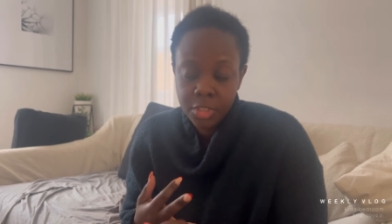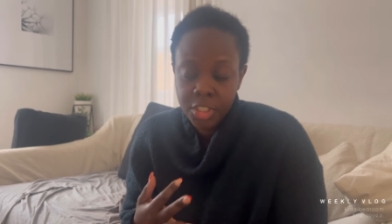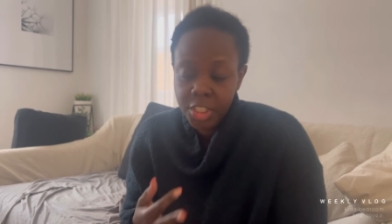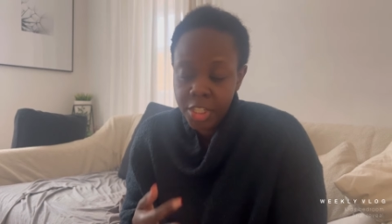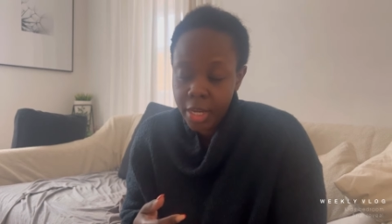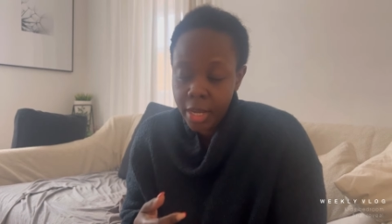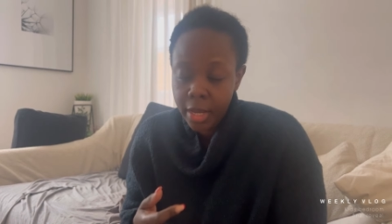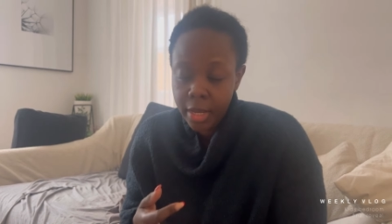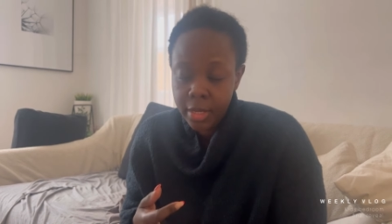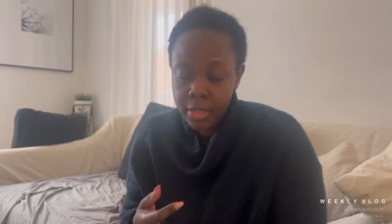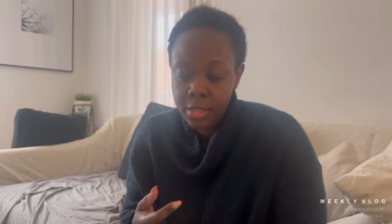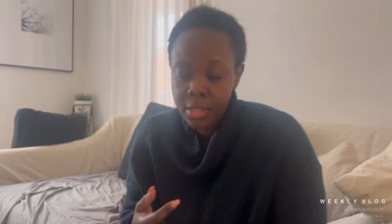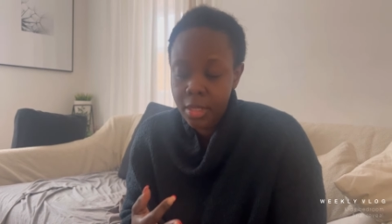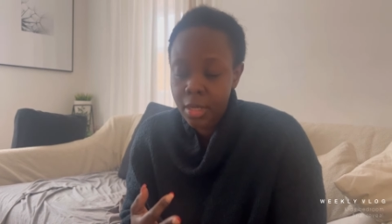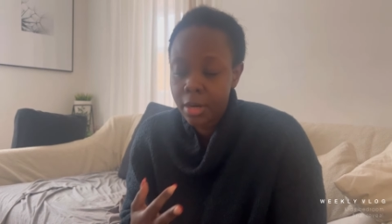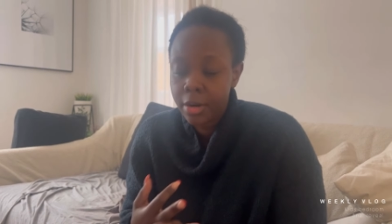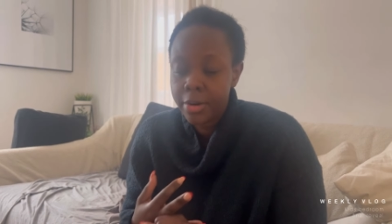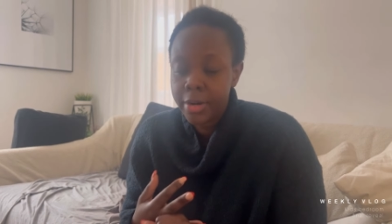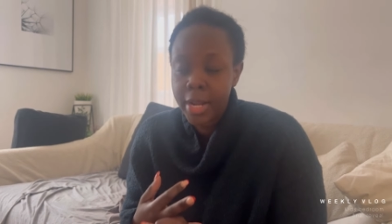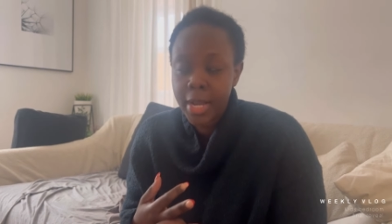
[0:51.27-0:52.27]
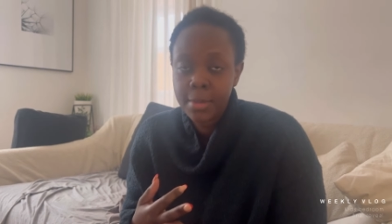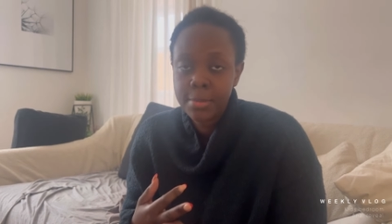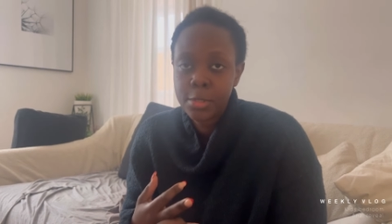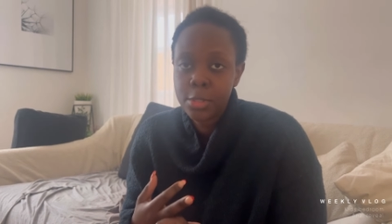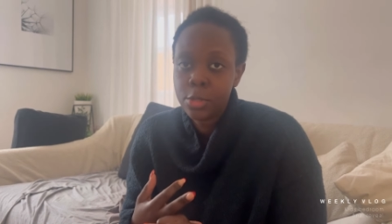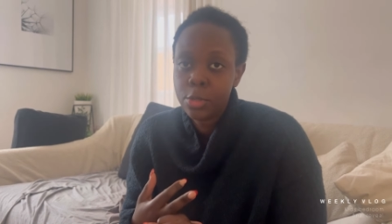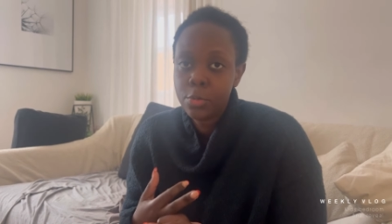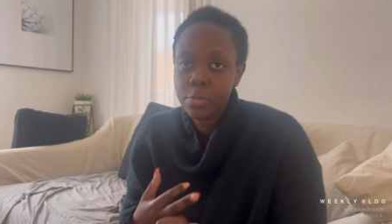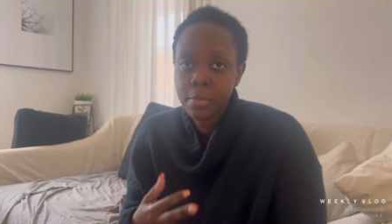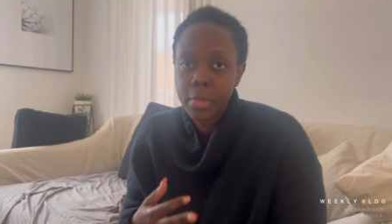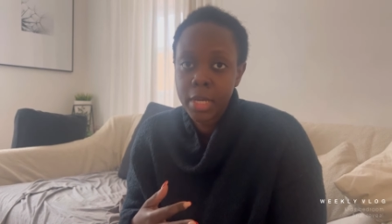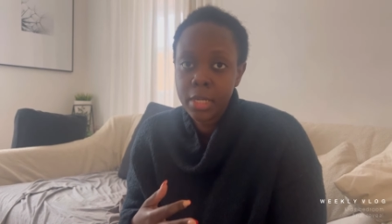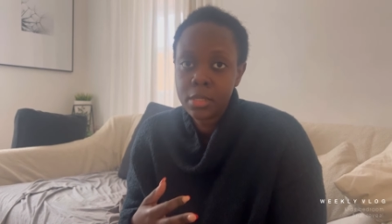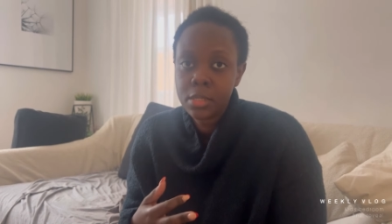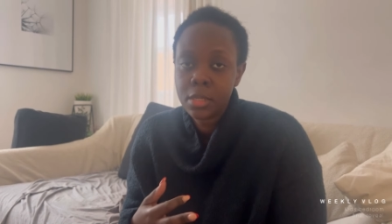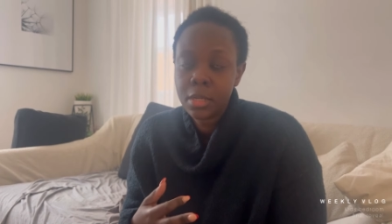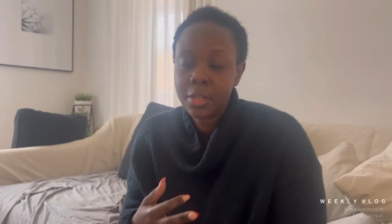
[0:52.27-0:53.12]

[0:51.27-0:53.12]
chairs. They are an absolute mess.